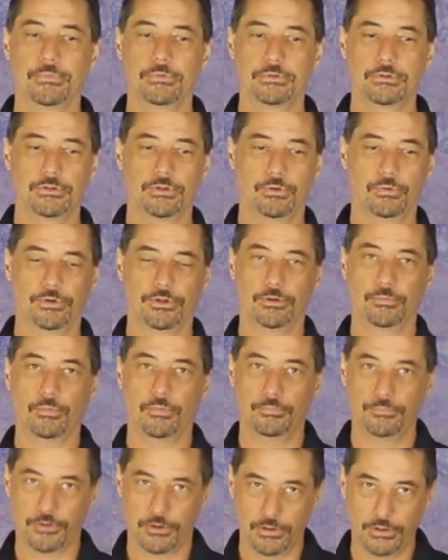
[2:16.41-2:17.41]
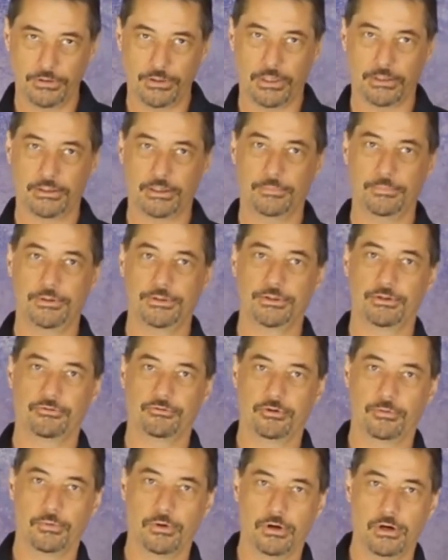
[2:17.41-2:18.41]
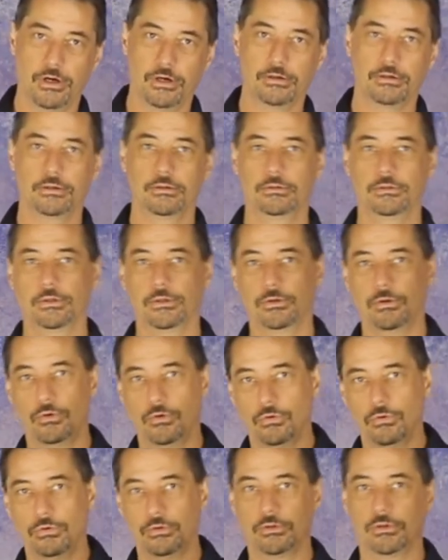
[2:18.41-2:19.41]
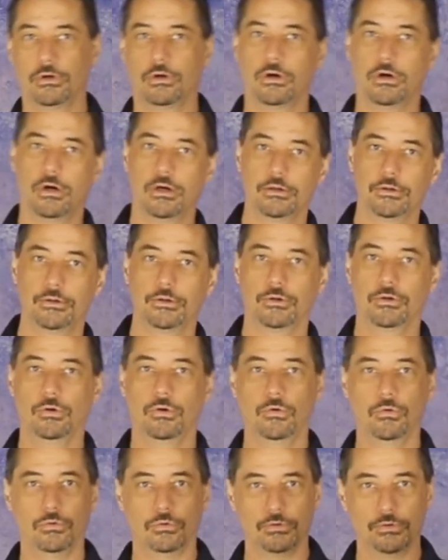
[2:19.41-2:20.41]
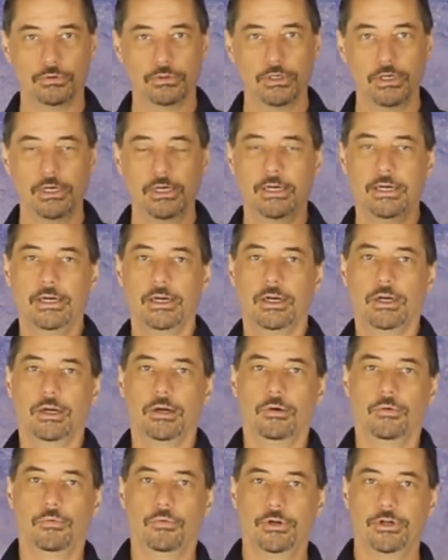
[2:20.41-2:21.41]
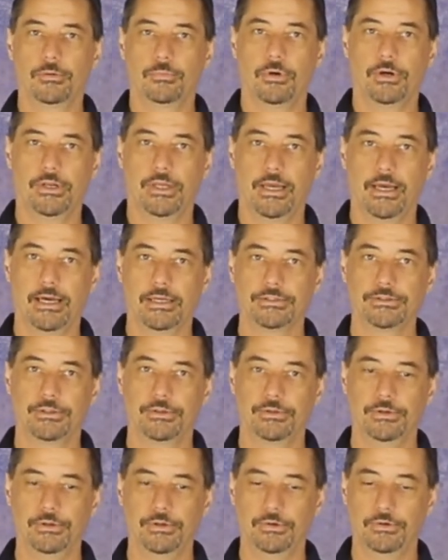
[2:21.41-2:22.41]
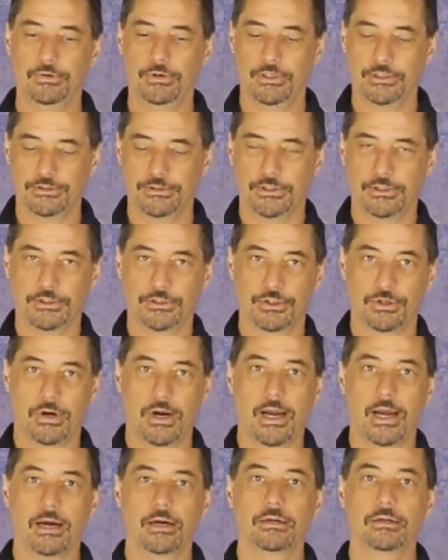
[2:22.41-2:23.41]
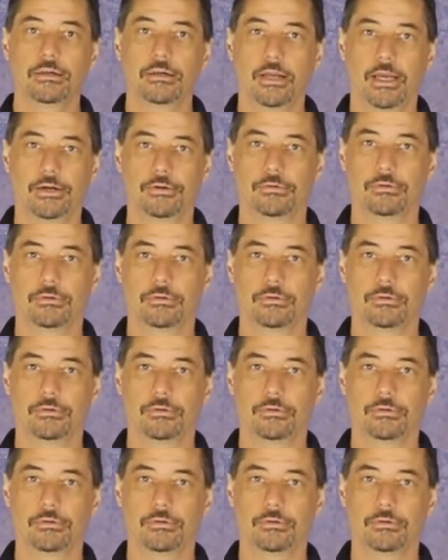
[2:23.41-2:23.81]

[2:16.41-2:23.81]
So when you're turning that temperature from hot to cold, hot to cold, what your body has to do is contract and